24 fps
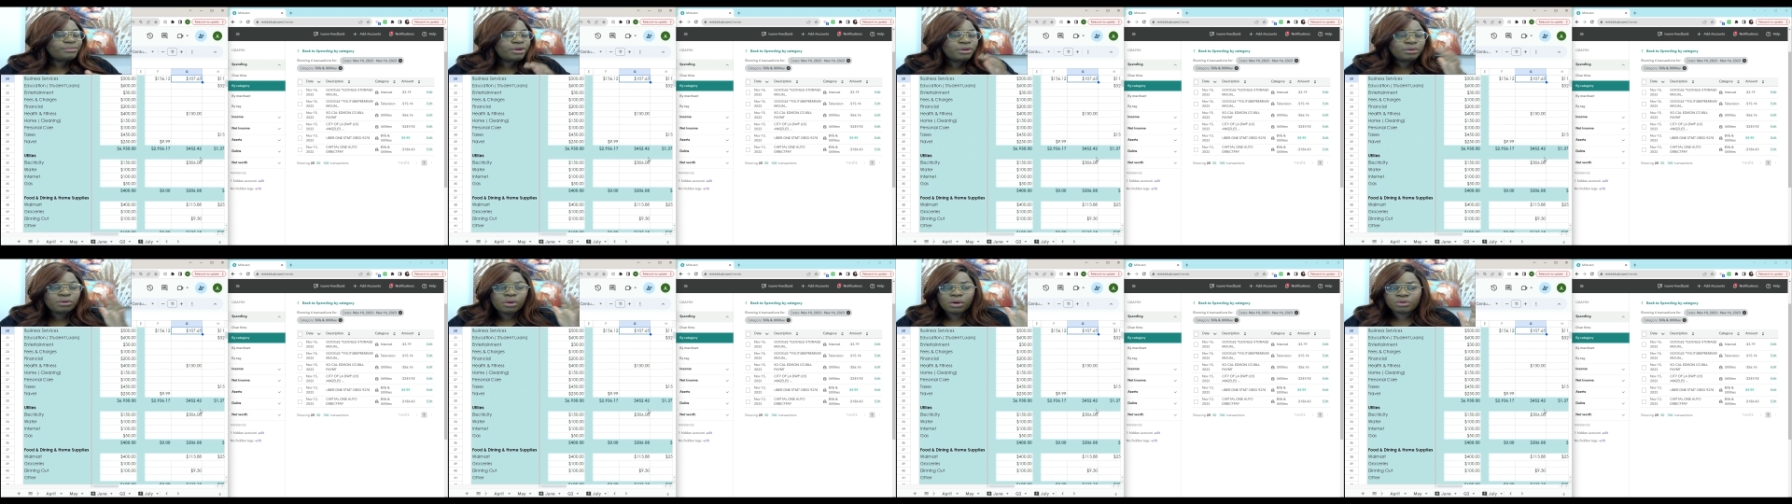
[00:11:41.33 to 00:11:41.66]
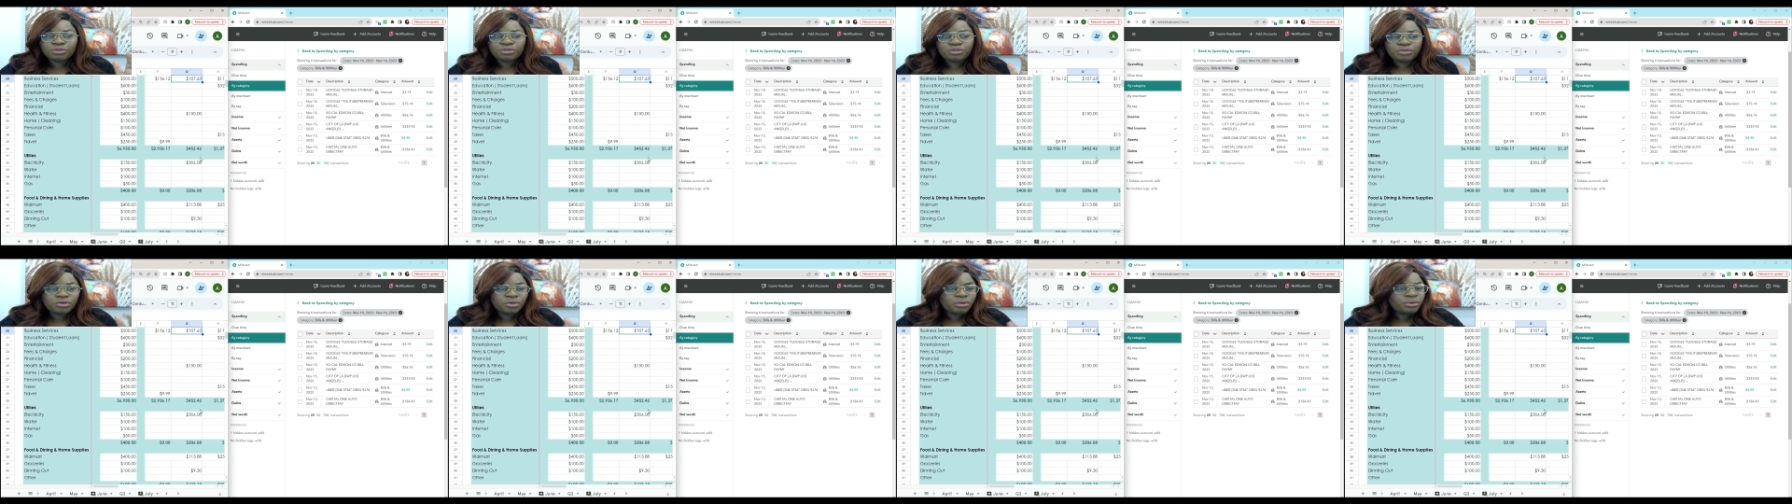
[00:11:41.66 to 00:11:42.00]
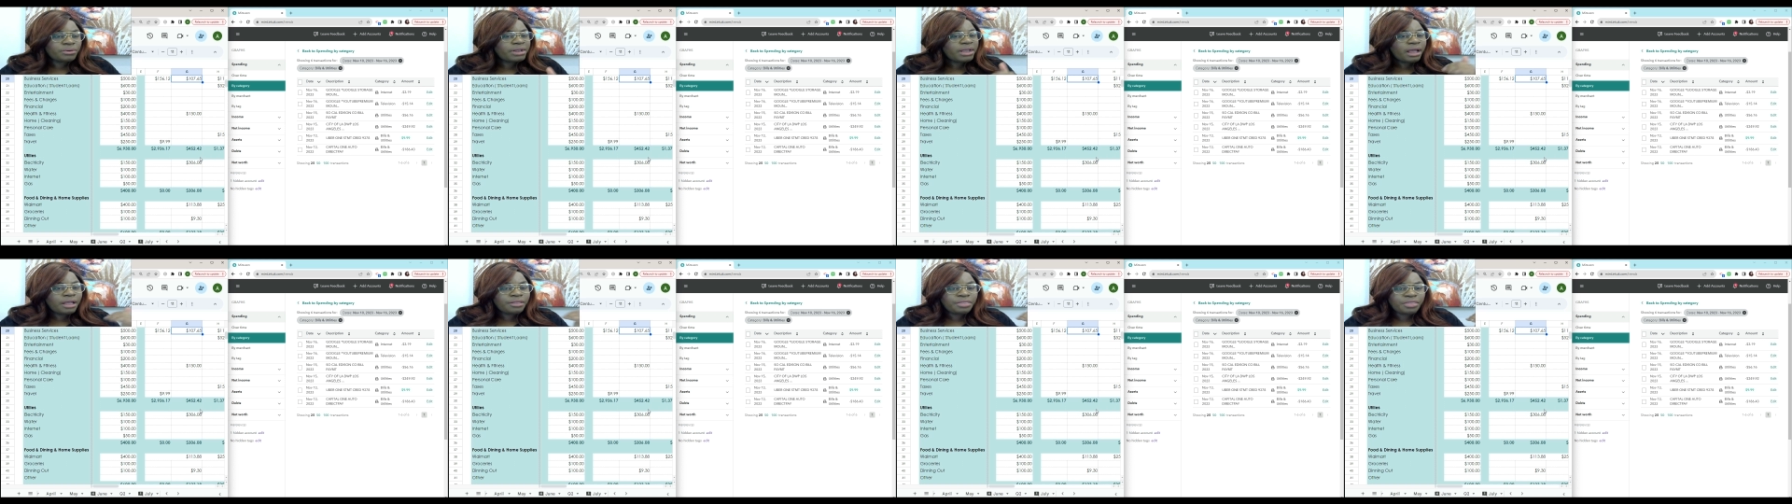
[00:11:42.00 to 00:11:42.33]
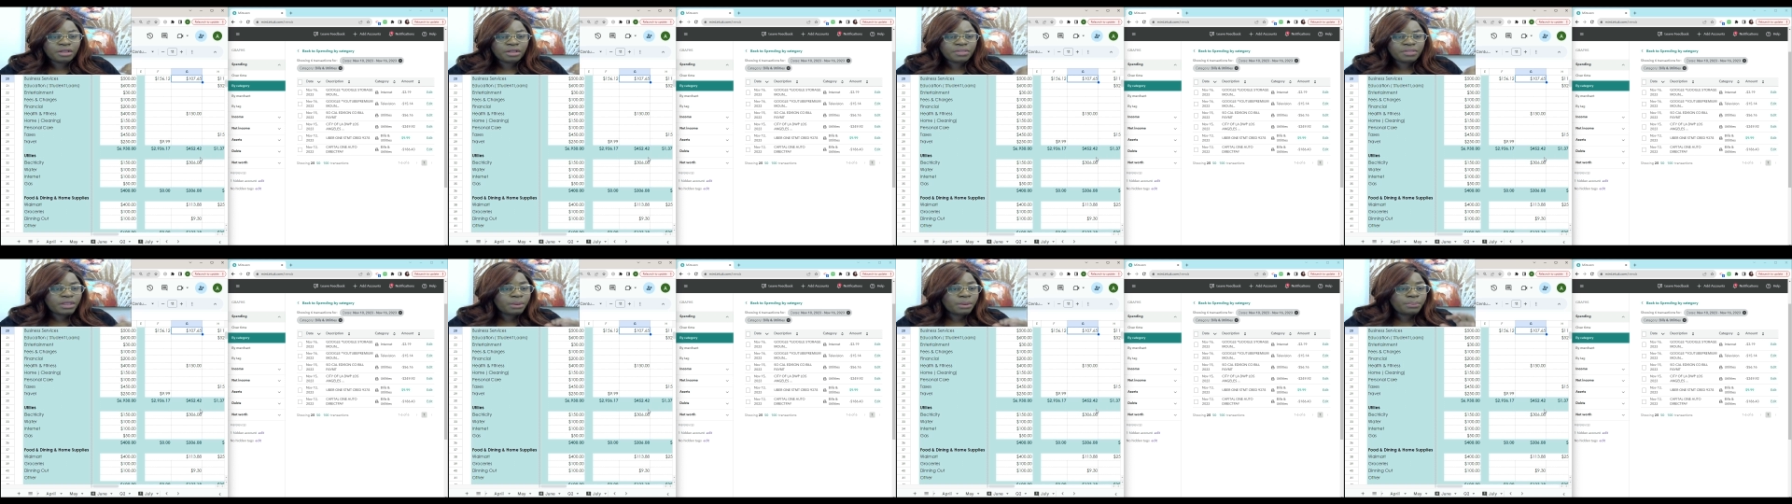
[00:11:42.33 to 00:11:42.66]
long story, I
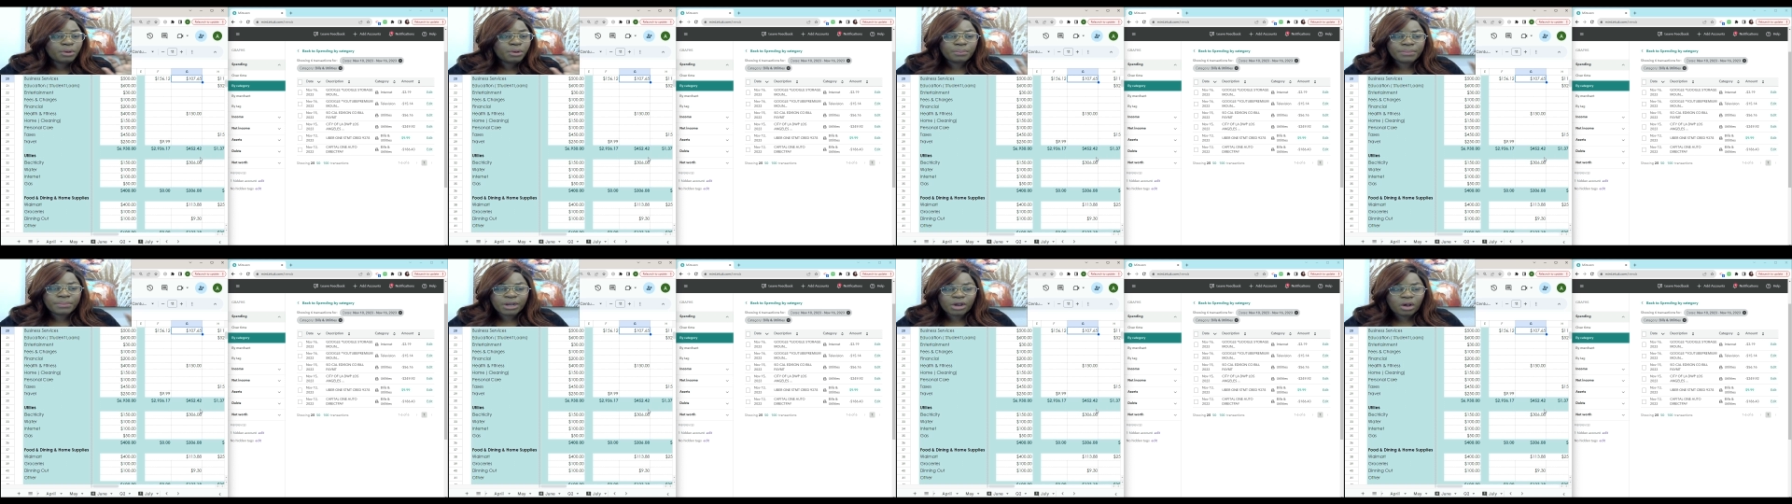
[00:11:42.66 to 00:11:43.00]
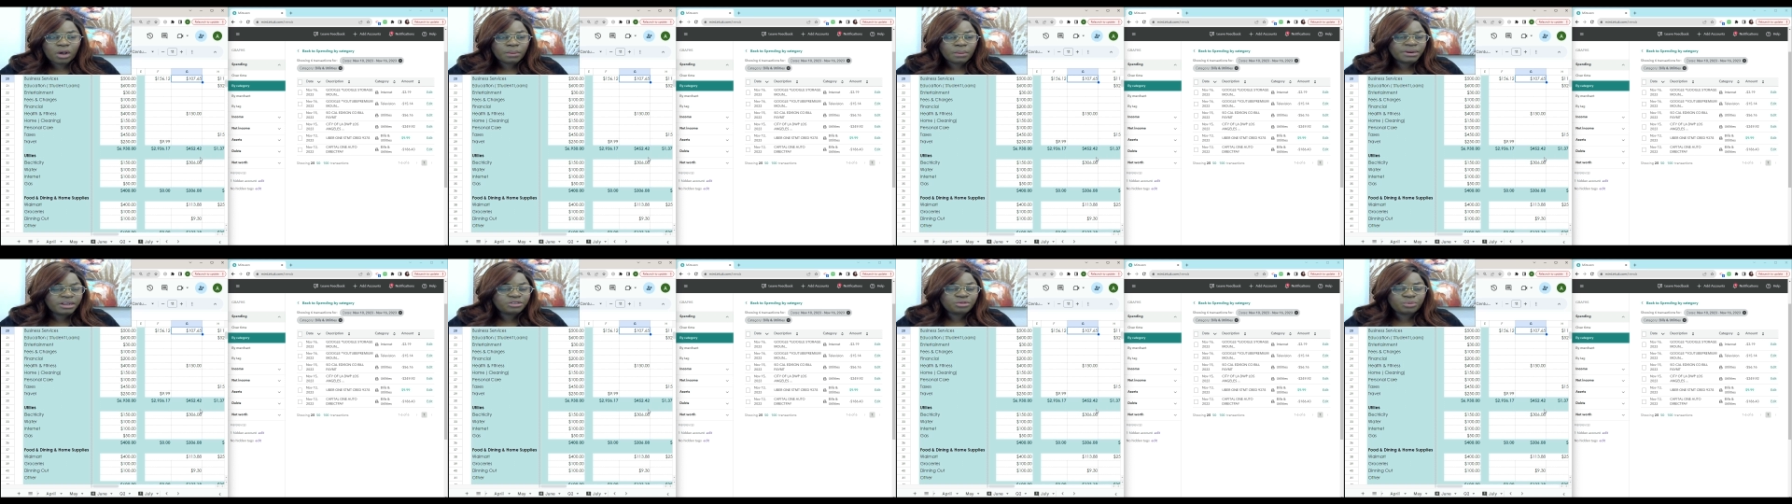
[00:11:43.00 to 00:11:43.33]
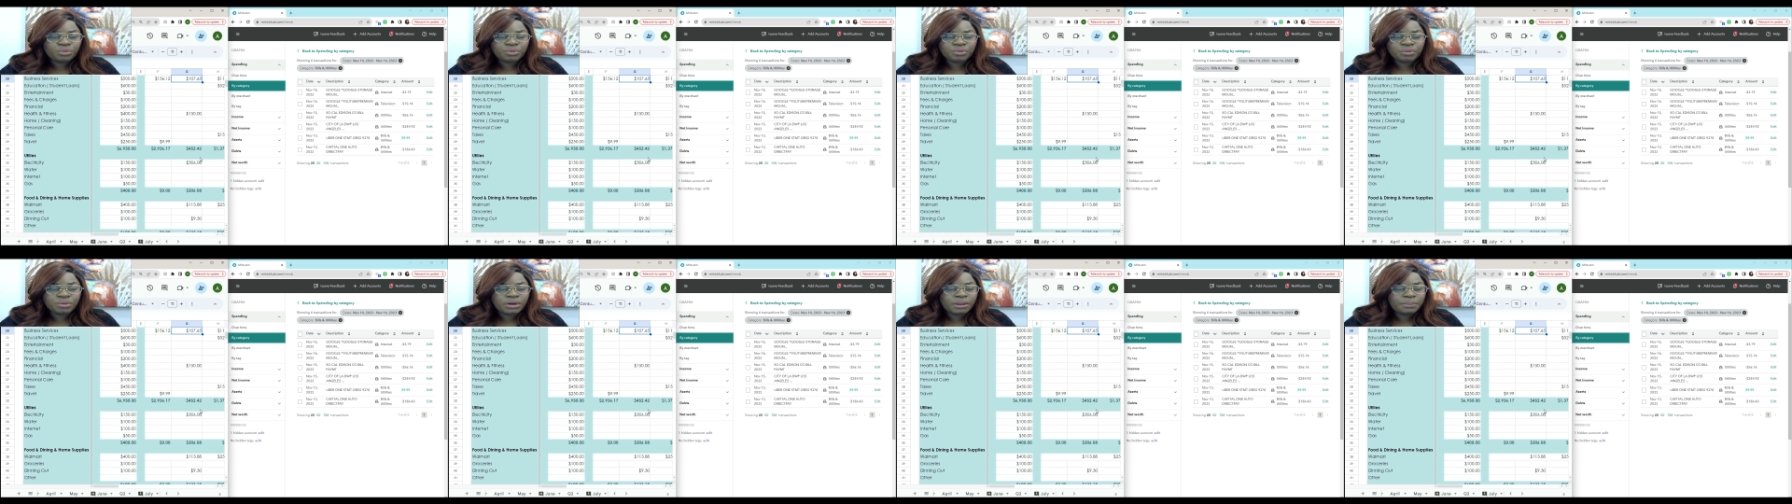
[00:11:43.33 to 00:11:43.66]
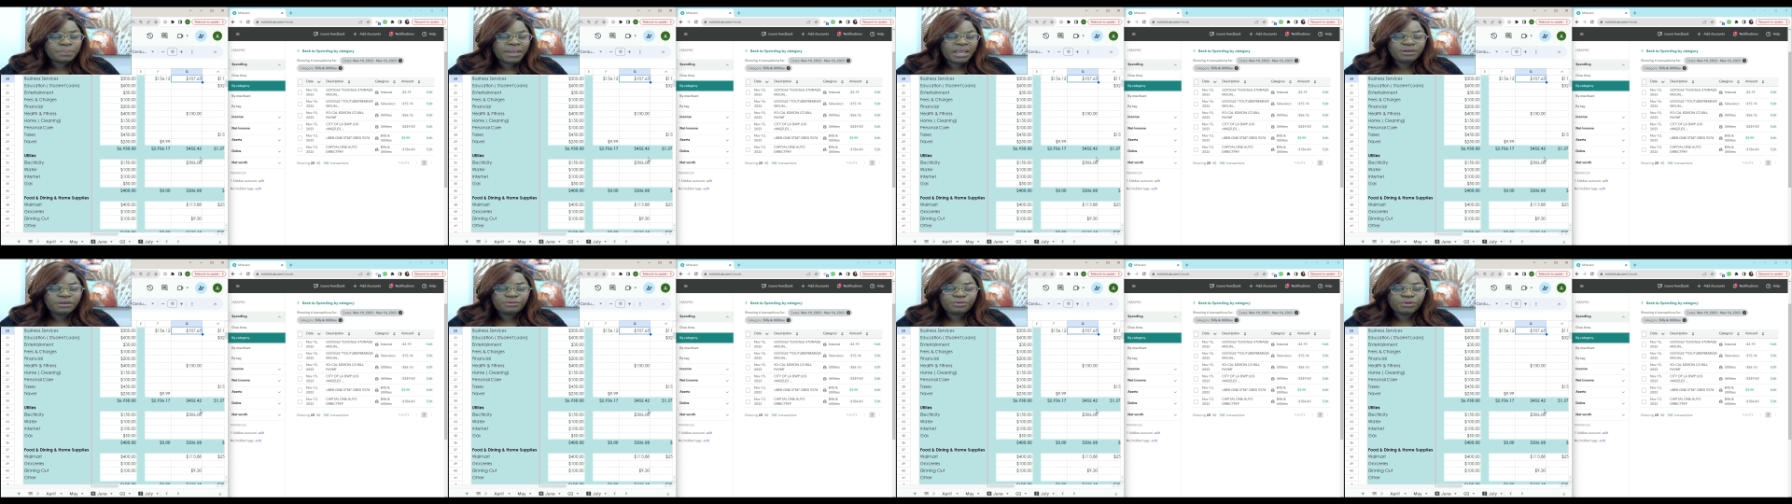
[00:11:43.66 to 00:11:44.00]
thought the apartment complex was going to
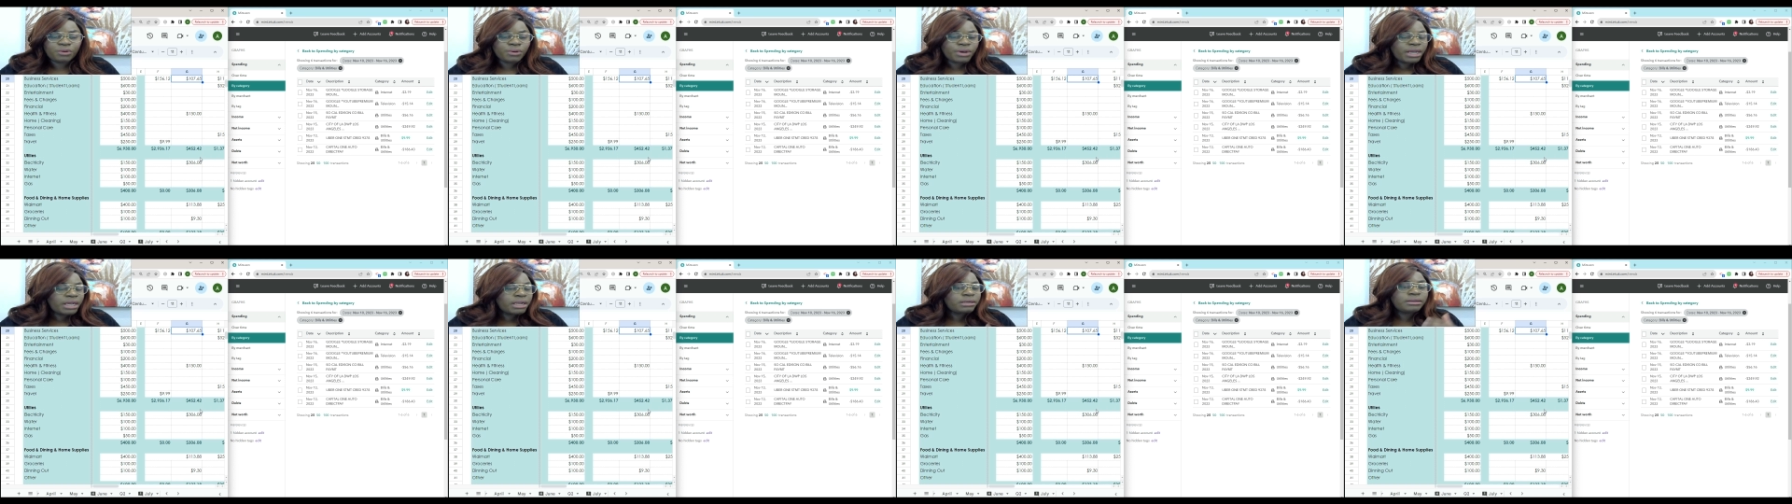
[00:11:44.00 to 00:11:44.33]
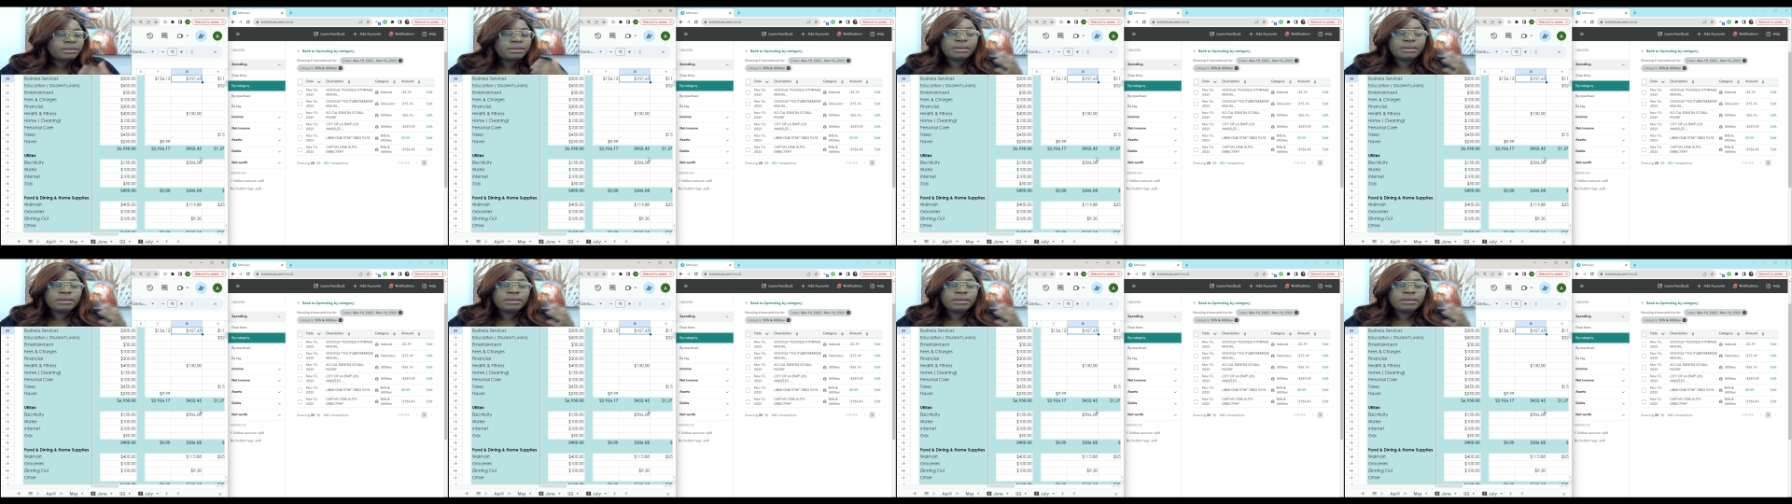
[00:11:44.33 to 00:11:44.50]
pay for it,